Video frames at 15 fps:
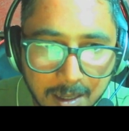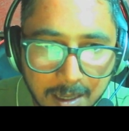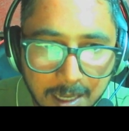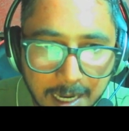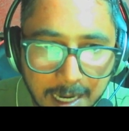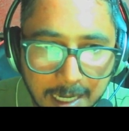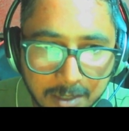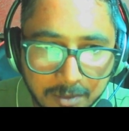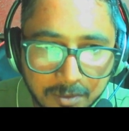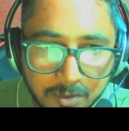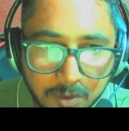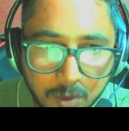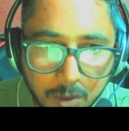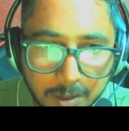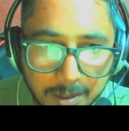it's a
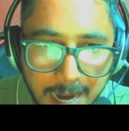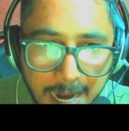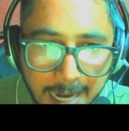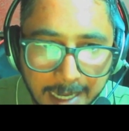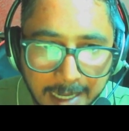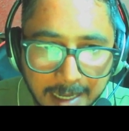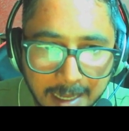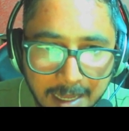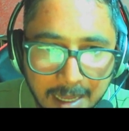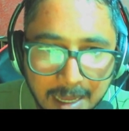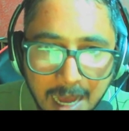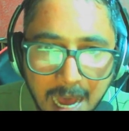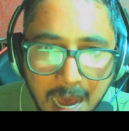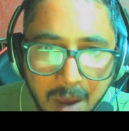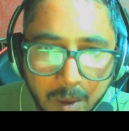fork, right?
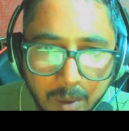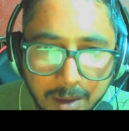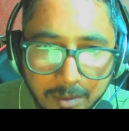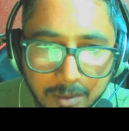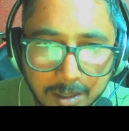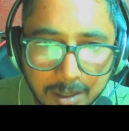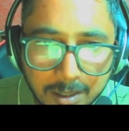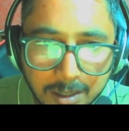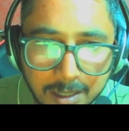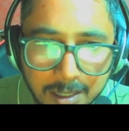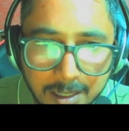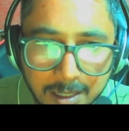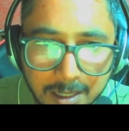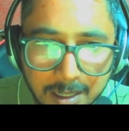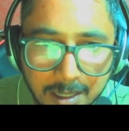However,
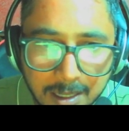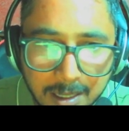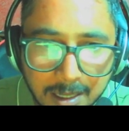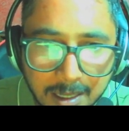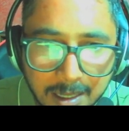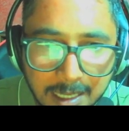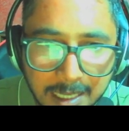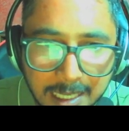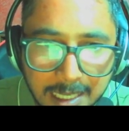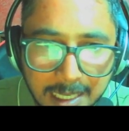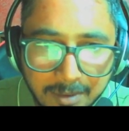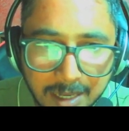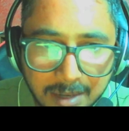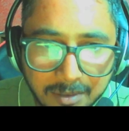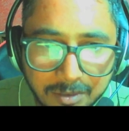
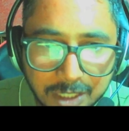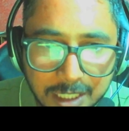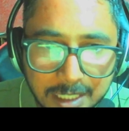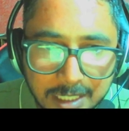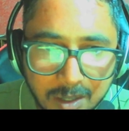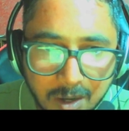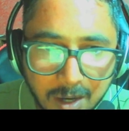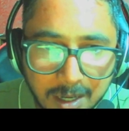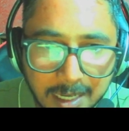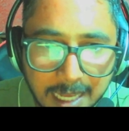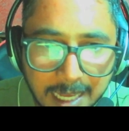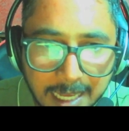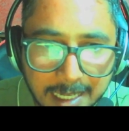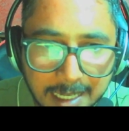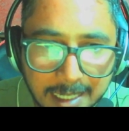even if she did not
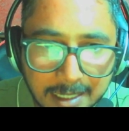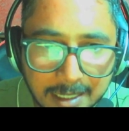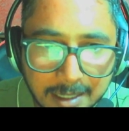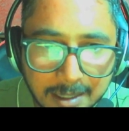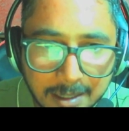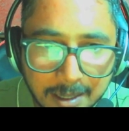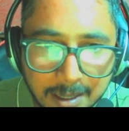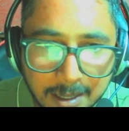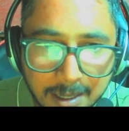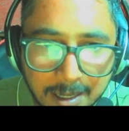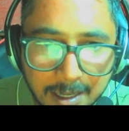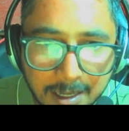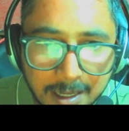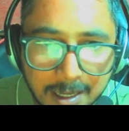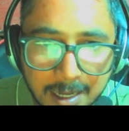take it,
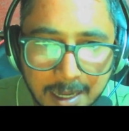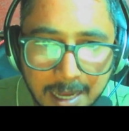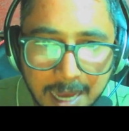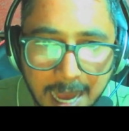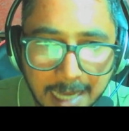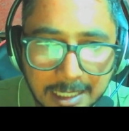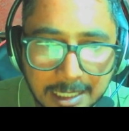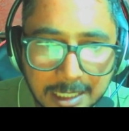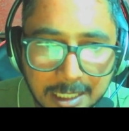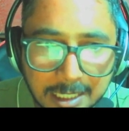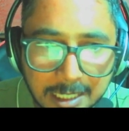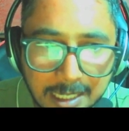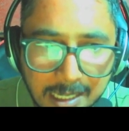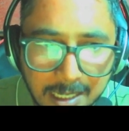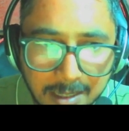I
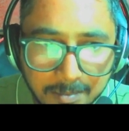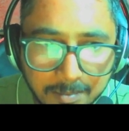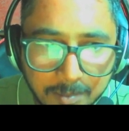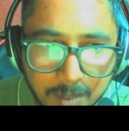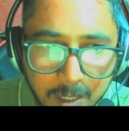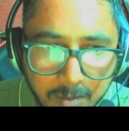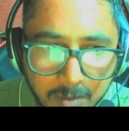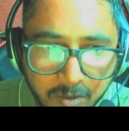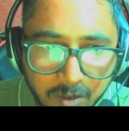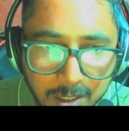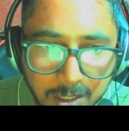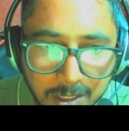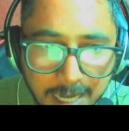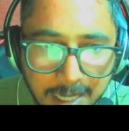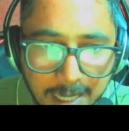still
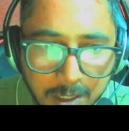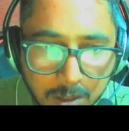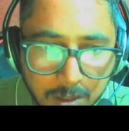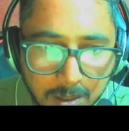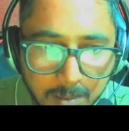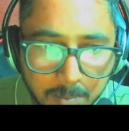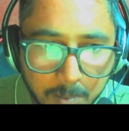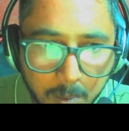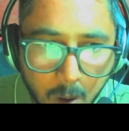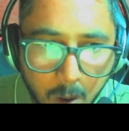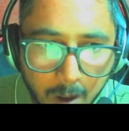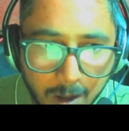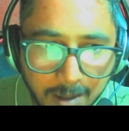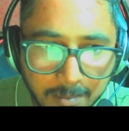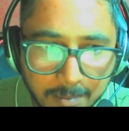first I took the
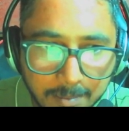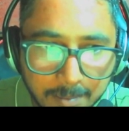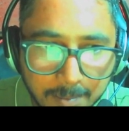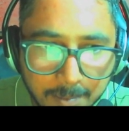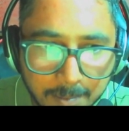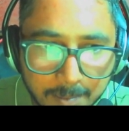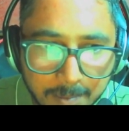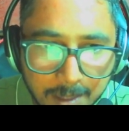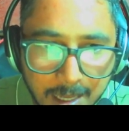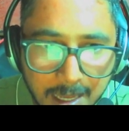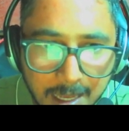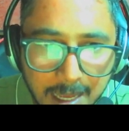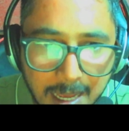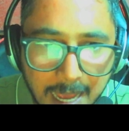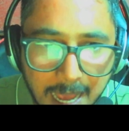pawn
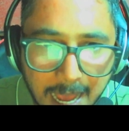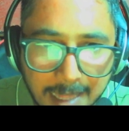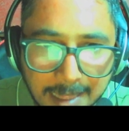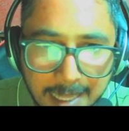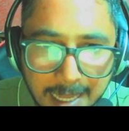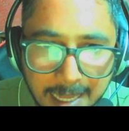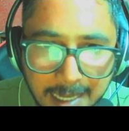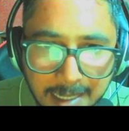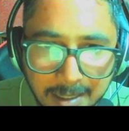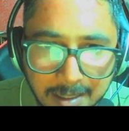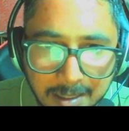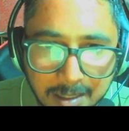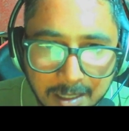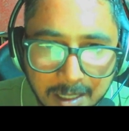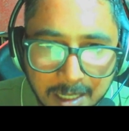and then
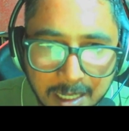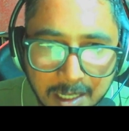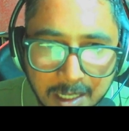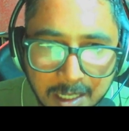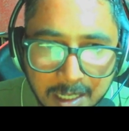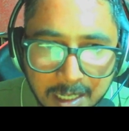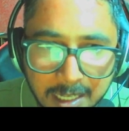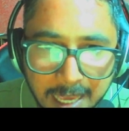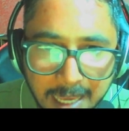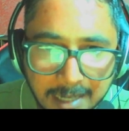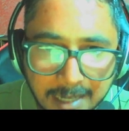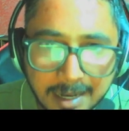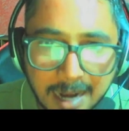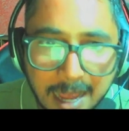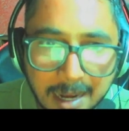the
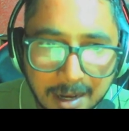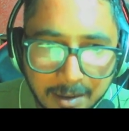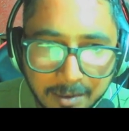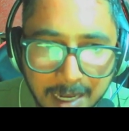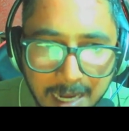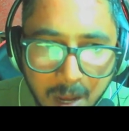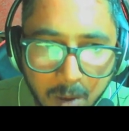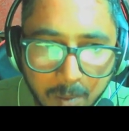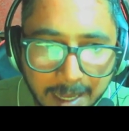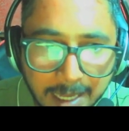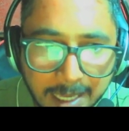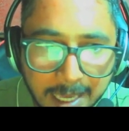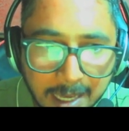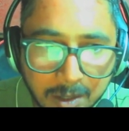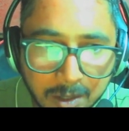king ran away. Now my
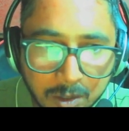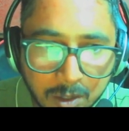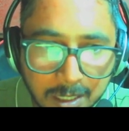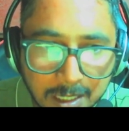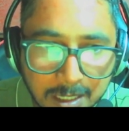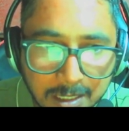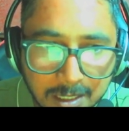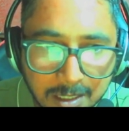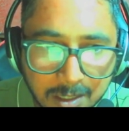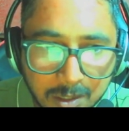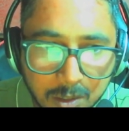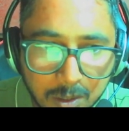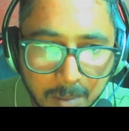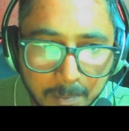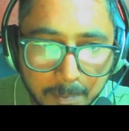king rook is
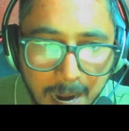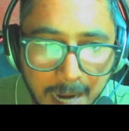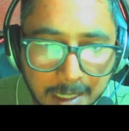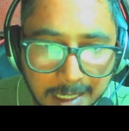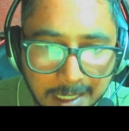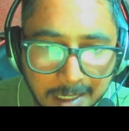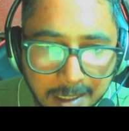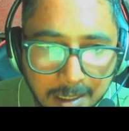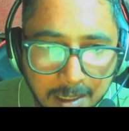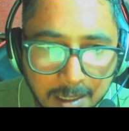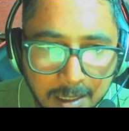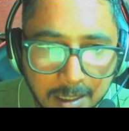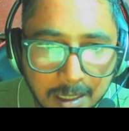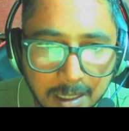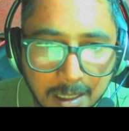into the party,
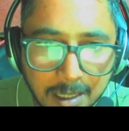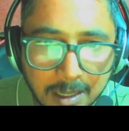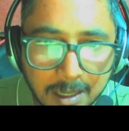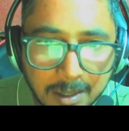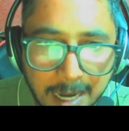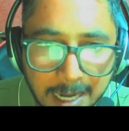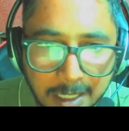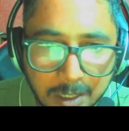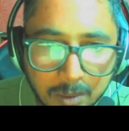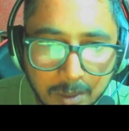ready to